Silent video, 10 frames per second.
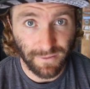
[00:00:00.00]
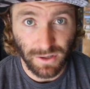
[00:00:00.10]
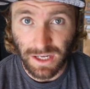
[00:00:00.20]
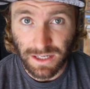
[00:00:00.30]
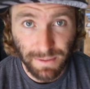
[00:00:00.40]
If
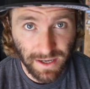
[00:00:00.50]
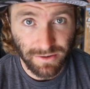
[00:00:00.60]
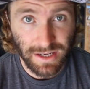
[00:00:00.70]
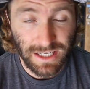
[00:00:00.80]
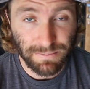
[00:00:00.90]
you need to bend
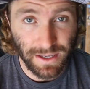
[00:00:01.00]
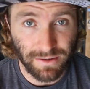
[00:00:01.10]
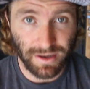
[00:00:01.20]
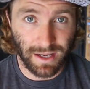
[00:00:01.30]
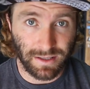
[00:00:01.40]
your knees,
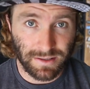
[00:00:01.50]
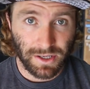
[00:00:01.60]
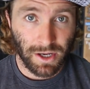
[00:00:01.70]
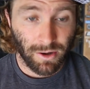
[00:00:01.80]
bend your knees.